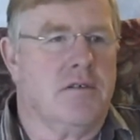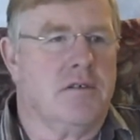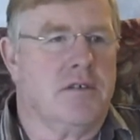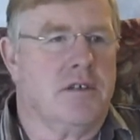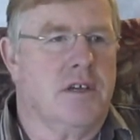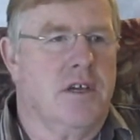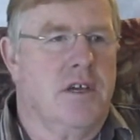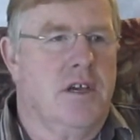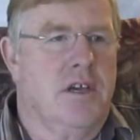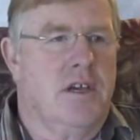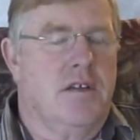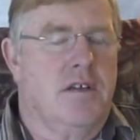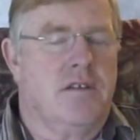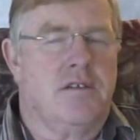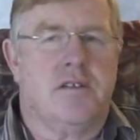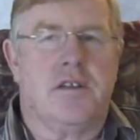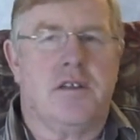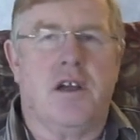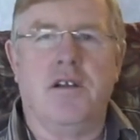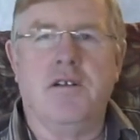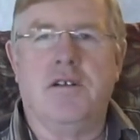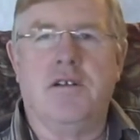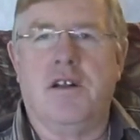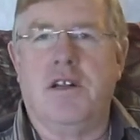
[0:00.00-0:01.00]
was
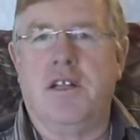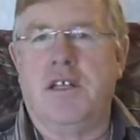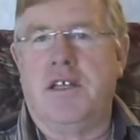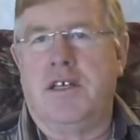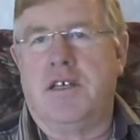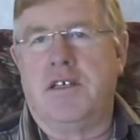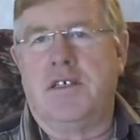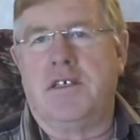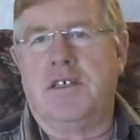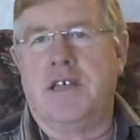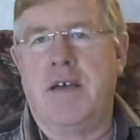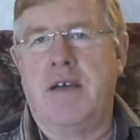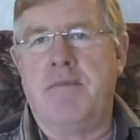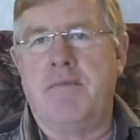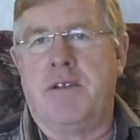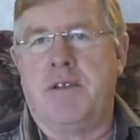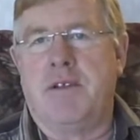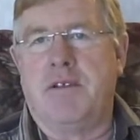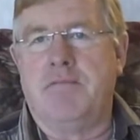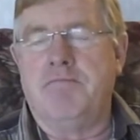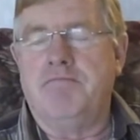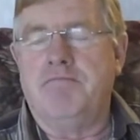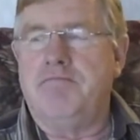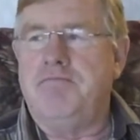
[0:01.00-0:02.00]
totally examined,